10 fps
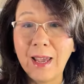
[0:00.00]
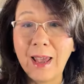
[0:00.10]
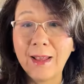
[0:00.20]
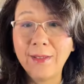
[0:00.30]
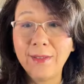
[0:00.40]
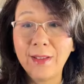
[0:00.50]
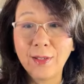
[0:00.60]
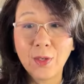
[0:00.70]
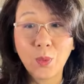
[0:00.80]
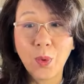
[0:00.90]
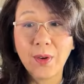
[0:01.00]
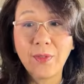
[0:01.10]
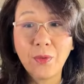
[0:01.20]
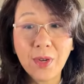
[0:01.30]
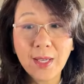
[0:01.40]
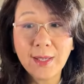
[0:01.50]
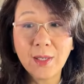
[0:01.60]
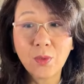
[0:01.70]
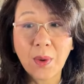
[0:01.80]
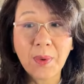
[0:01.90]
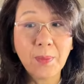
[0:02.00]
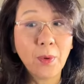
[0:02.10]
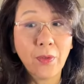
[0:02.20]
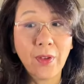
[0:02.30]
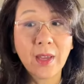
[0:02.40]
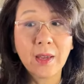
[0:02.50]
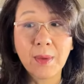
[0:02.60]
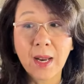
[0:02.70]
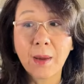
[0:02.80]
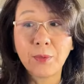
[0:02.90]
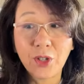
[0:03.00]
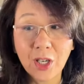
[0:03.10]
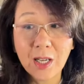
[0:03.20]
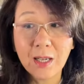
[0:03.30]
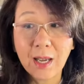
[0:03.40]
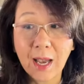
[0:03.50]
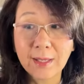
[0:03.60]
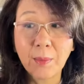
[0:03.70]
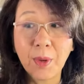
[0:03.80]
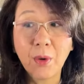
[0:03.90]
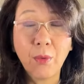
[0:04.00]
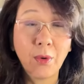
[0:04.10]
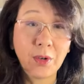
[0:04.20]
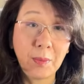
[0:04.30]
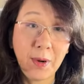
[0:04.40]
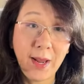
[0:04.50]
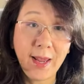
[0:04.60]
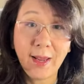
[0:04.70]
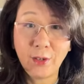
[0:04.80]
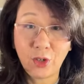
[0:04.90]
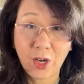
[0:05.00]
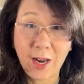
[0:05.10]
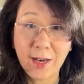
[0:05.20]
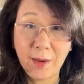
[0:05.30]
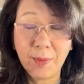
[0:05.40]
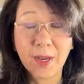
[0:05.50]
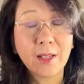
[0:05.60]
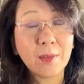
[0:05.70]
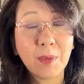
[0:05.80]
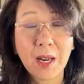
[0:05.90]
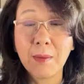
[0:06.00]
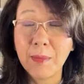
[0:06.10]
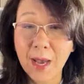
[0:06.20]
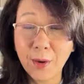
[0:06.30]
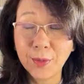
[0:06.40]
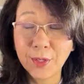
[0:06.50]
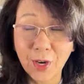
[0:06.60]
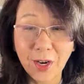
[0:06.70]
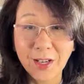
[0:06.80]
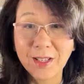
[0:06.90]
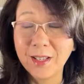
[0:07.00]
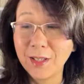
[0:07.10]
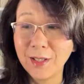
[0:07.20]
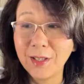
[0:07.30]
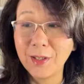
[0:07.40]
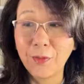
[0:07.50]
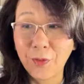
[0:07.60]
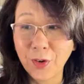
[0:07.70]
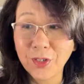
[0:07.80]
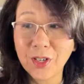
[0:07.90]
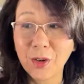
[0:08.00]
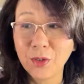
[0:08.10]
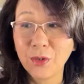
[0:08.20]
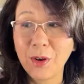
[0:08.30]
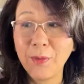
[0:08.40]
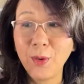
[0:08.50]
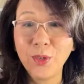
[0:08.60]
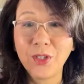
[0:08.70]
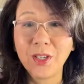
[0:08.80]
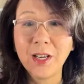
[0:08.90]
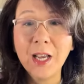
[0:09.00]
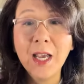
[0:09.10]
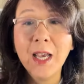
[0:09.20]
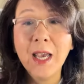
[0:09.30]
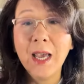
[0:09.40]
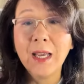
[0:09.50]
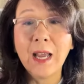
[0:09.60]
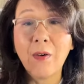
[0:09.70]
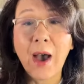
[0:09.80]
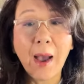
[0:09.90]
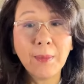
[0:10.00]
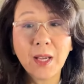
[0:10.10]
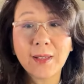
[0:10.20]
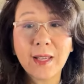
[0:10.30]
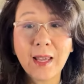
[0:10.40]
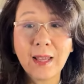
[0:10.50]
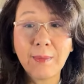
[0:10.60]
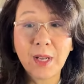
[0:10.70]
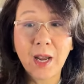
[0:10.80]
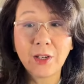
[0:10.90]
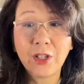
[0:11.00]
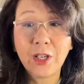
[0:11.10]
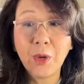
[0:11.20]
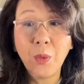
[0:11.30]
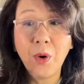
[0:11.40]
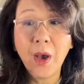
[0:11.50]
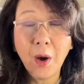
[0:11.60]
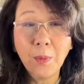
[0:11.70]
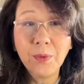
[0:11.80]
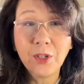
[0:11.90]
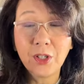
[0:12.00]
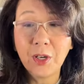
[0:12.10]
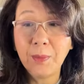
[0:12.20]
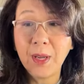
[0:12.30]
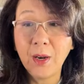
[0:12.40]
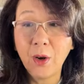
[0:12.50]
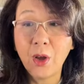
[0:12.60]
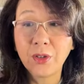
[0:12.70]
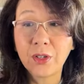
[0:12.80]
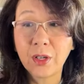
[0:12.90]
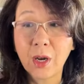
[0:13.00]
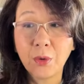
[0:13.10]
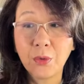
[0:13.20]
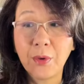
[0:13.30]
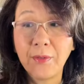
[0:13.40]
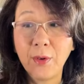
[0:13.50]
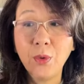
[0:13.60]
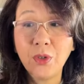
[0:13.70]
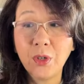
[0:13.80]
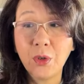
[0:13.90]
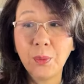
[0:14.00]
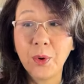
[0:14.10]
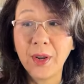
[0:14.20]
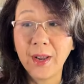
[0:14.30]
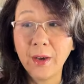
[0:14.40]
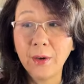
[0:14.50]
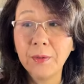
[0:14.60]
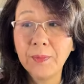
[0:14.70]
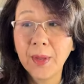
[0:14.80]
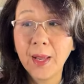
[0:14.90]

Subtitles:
And this is one of the reasons why people think Madame Xi has a big role to play in China, because Madame Mao started the first Cultural Revolution. Now, I'm not saying that Madame Xi will help Xi Jinping launch the Cultural Revolution 2.0,